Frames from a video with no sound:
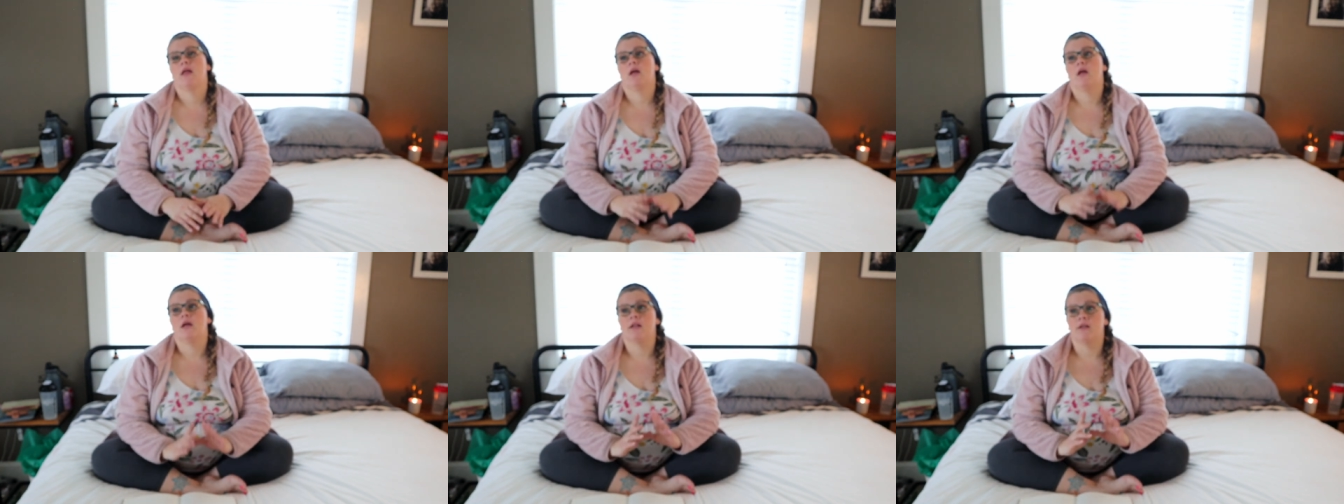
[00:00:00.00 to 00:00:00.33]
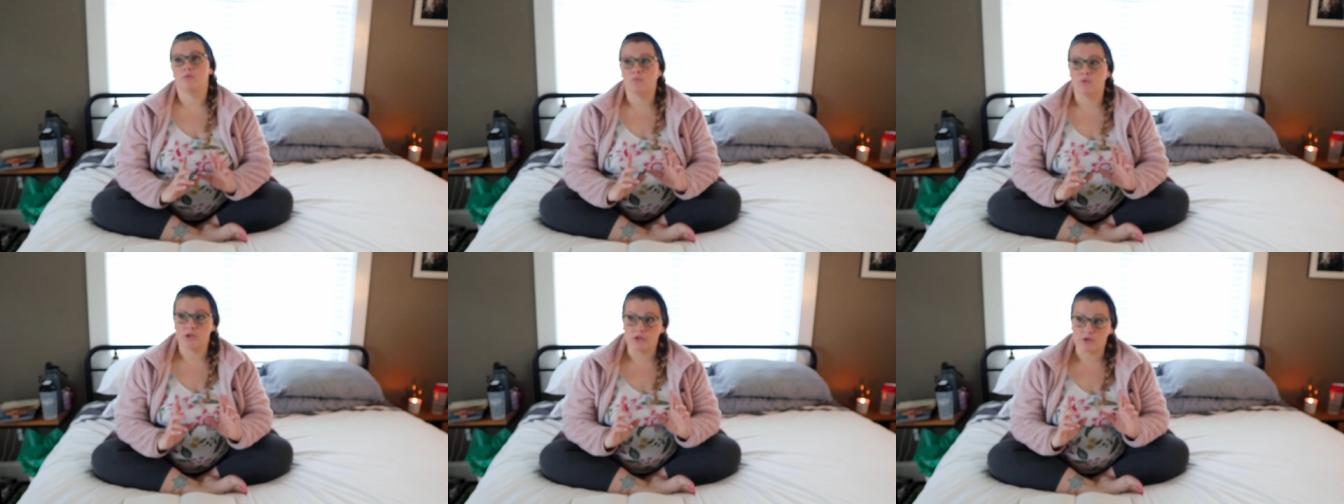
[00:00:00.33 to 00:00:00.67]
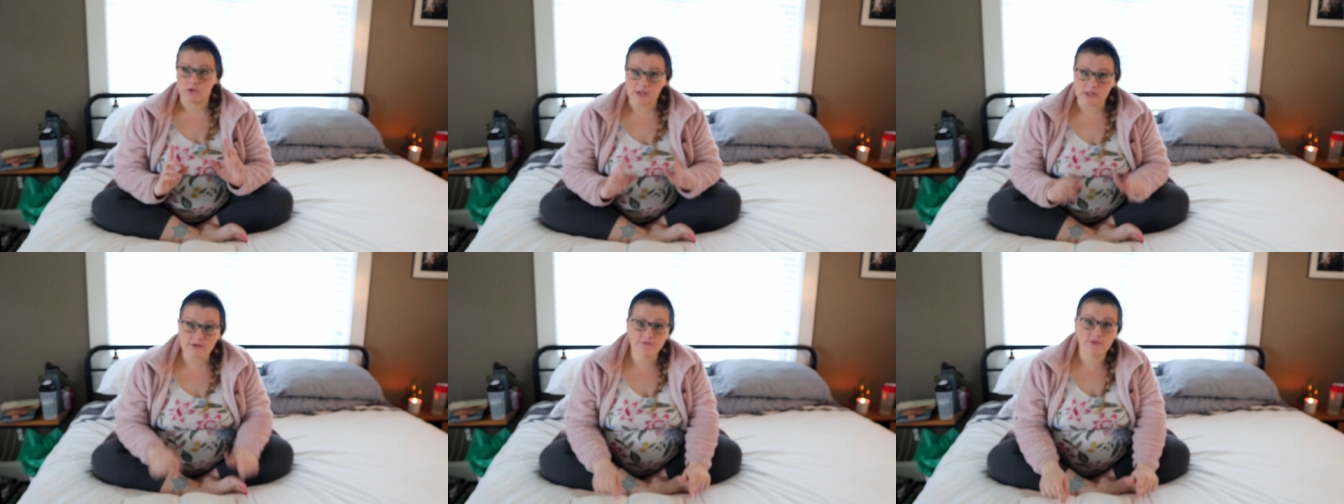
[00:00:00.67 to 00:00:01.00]
And when
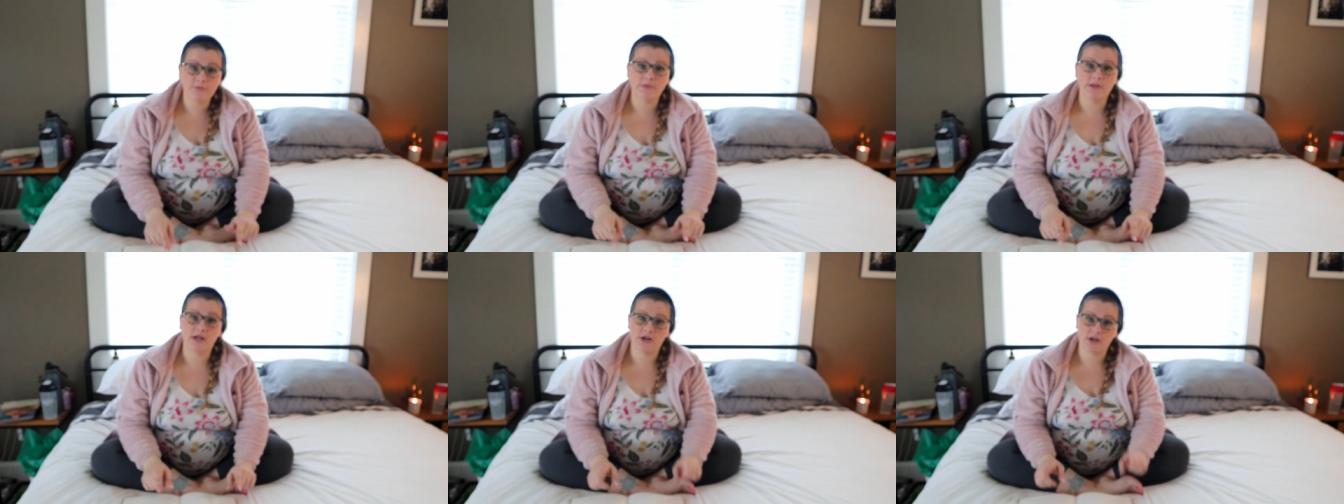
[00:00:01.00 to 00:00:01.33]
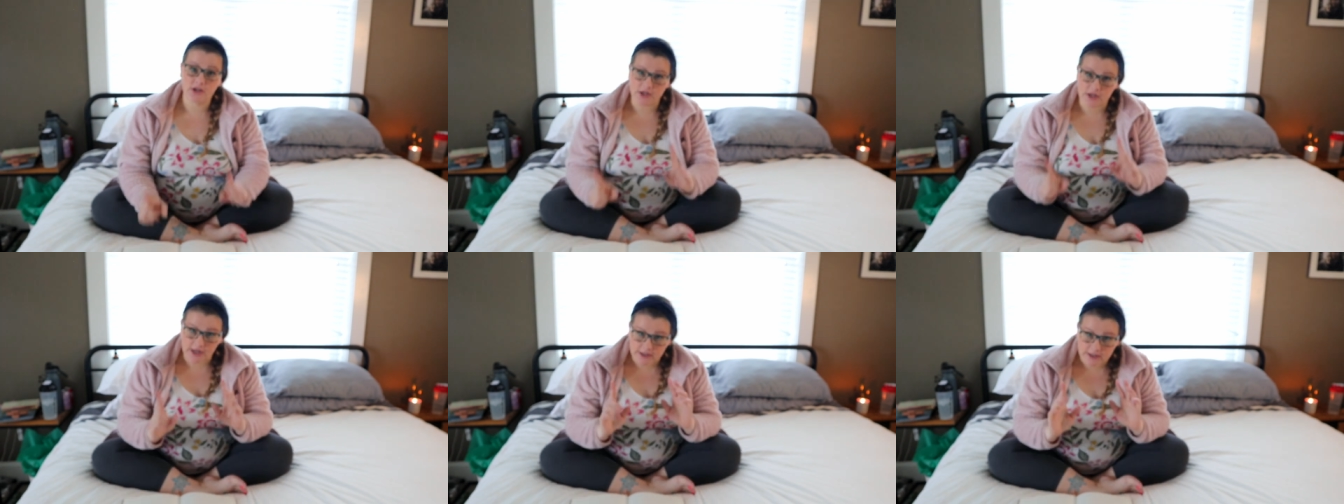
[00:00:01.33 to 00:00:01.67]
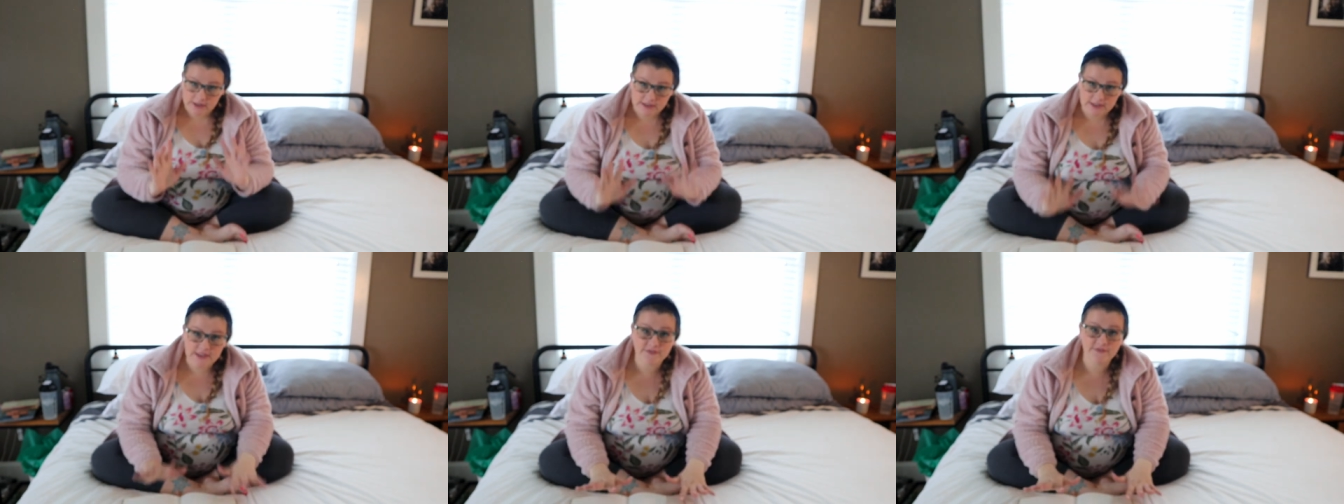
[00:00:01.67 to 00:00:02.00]
you leave them there, you
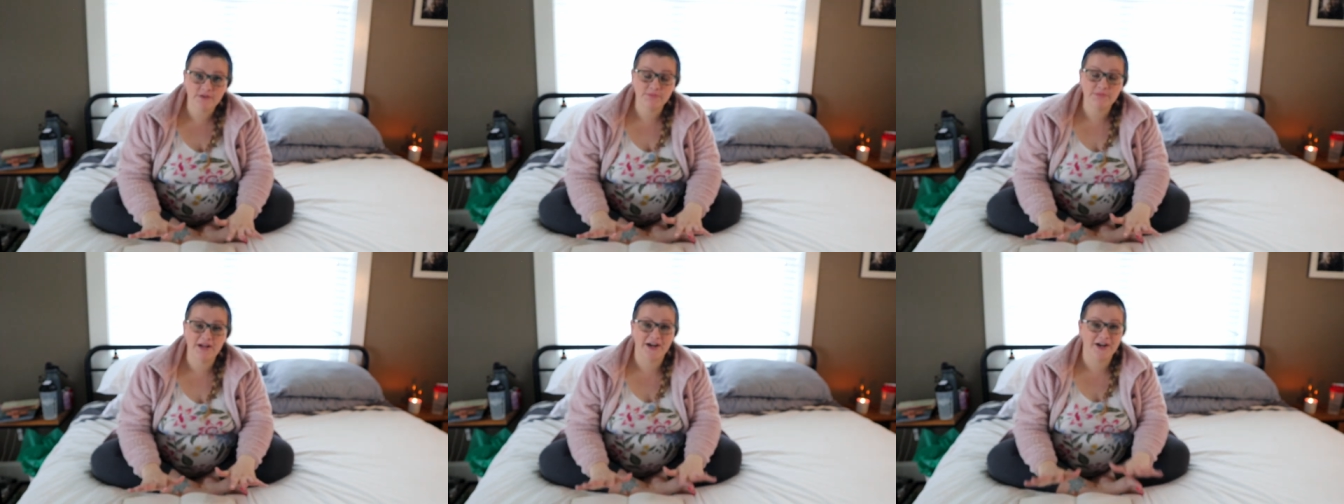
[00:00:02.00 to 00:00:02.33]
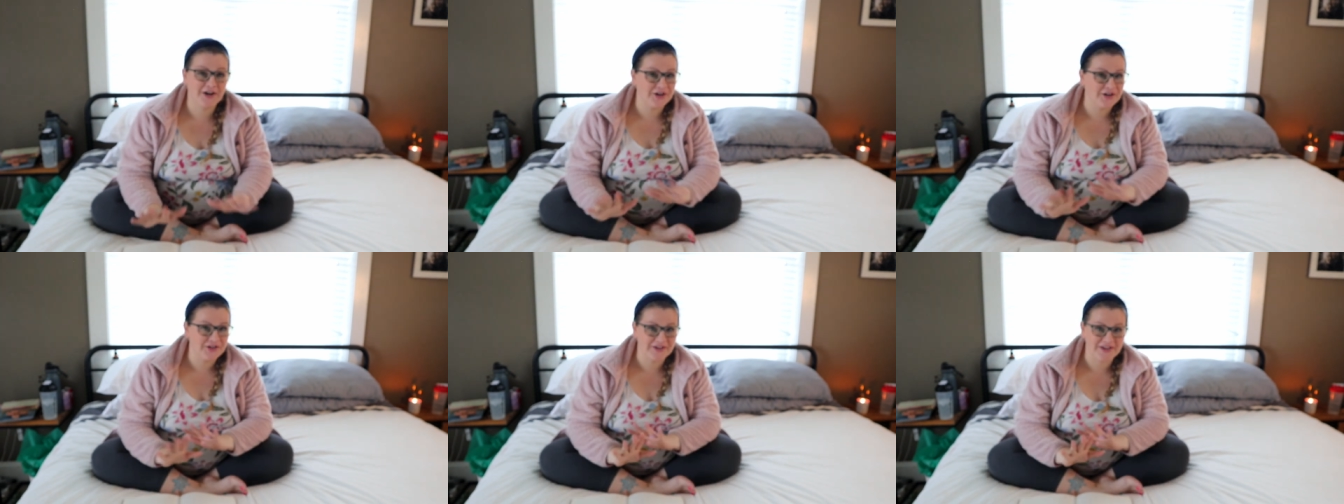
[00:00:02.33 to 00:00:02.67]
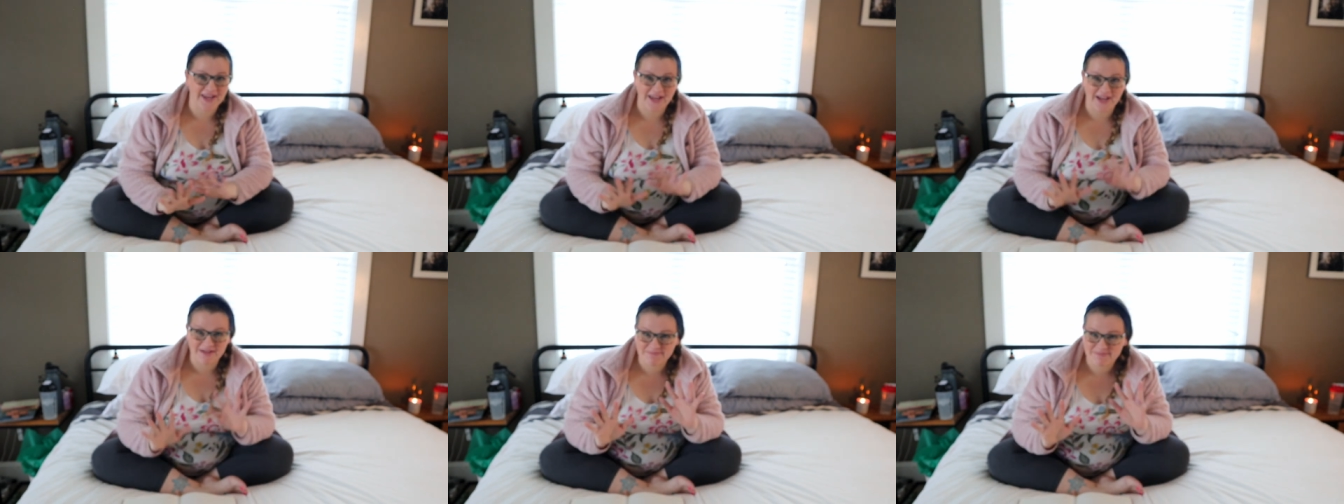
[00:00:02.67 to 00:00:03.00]
gotta leave them there. You
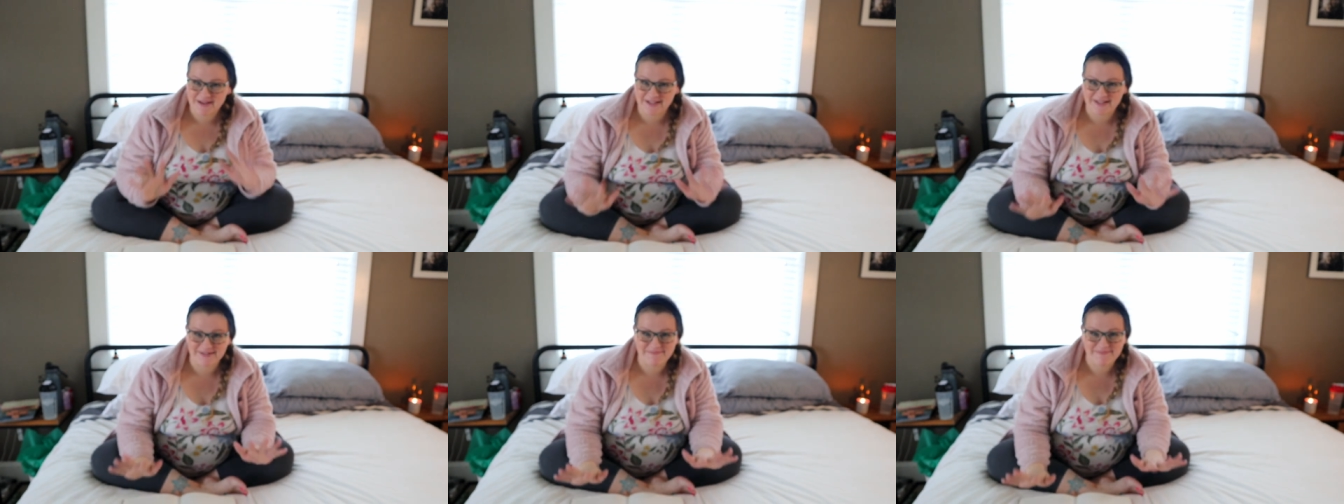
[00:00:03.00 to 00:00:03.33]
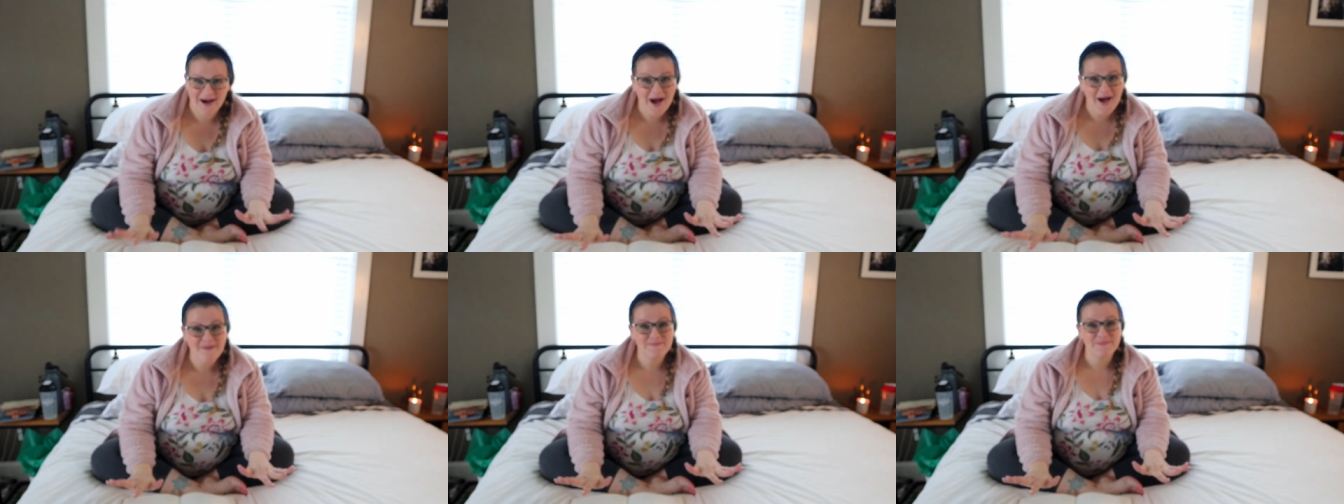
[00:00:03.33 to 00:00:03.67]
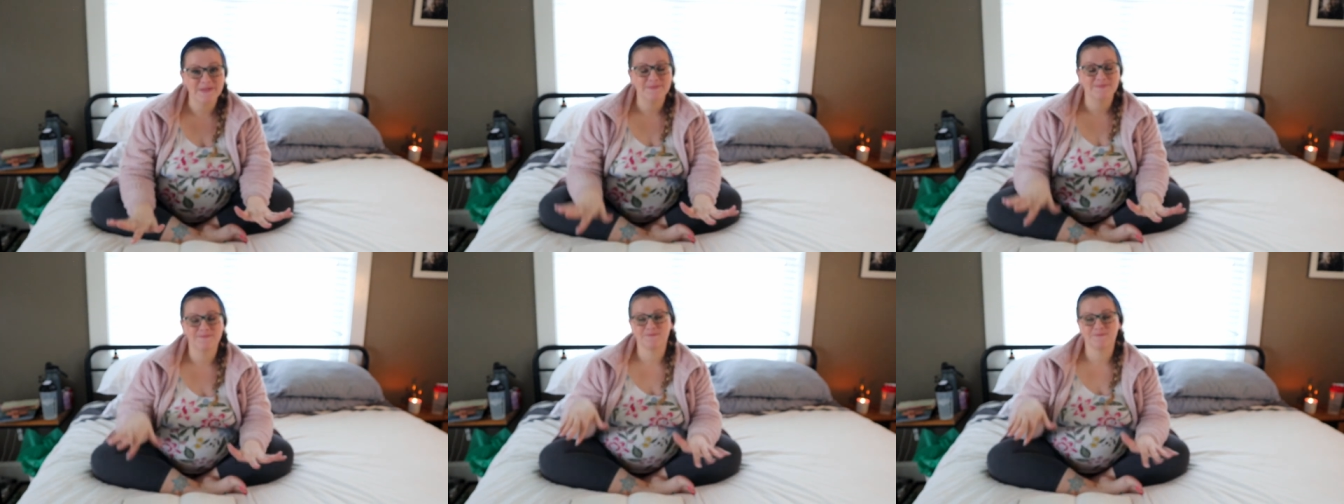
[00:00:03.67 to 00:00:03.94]
can't pick them up.